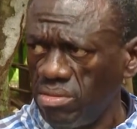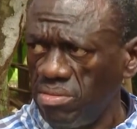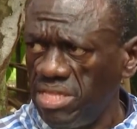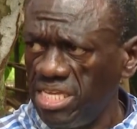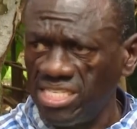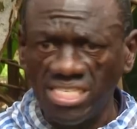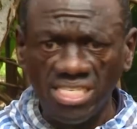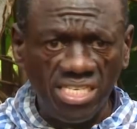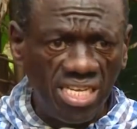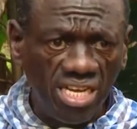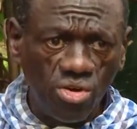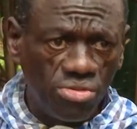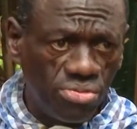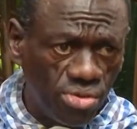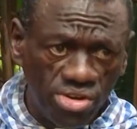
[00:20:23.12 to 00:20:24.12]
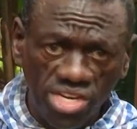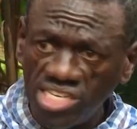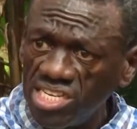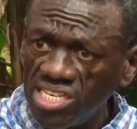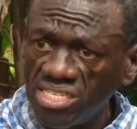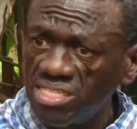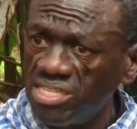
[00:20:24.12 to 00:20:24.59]
the city
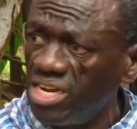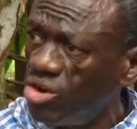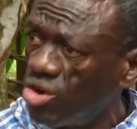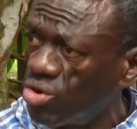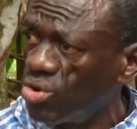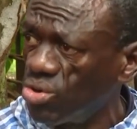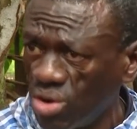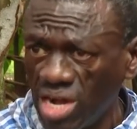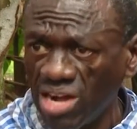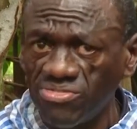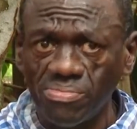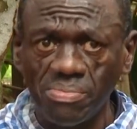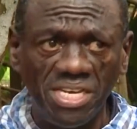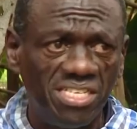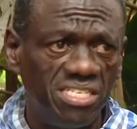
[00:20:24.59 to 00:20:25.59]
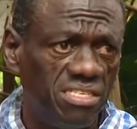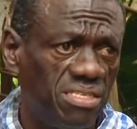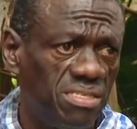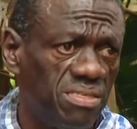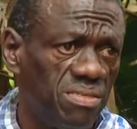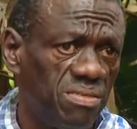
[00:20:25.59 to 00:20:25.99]
authorities, the local governments,